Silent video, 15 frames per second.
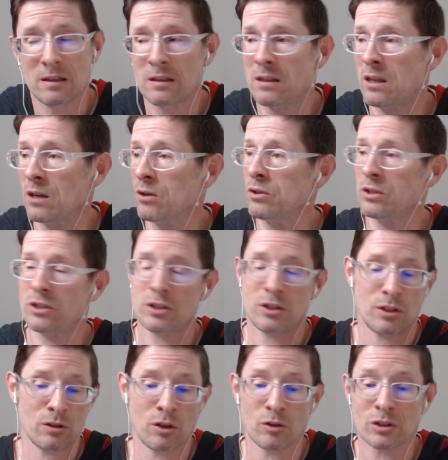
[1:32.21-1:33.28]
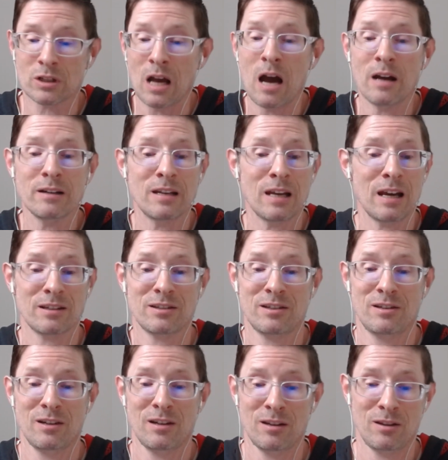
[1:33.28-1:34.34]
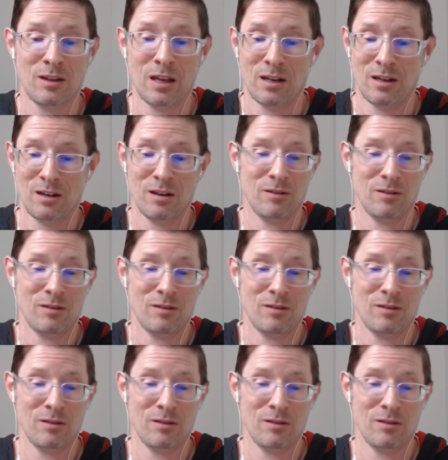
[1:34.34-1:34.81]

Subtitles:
There's context that